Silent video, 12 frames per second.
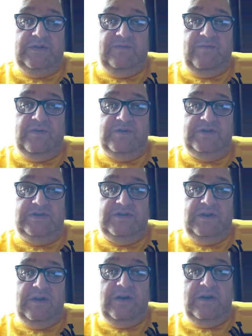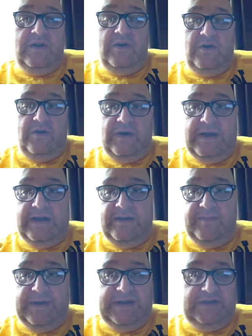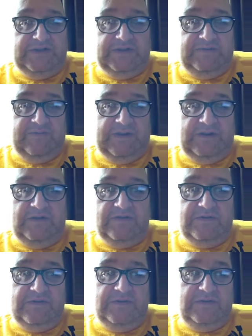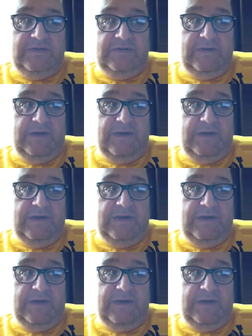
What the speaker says: I've watched all Paige's videos.